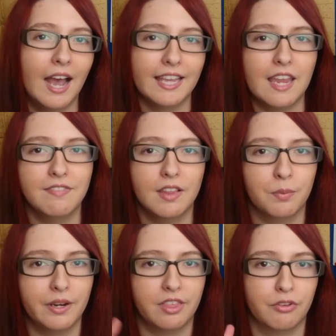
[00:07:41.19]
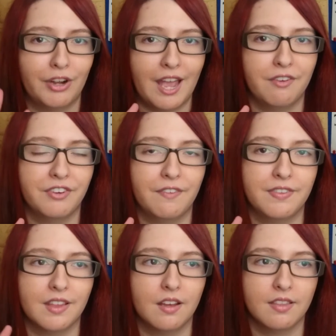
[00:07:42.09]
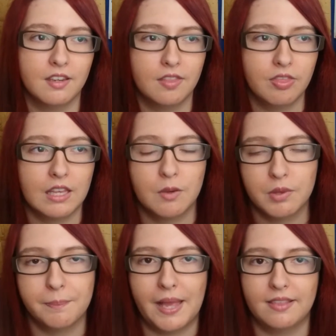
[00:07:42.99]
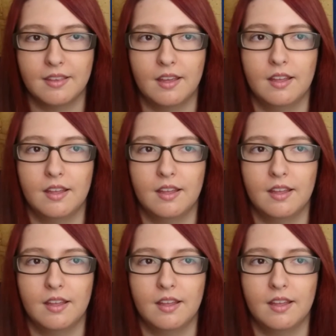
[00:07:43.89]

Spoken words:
I gave this one a 3 out of 5 stars. I did think it was better.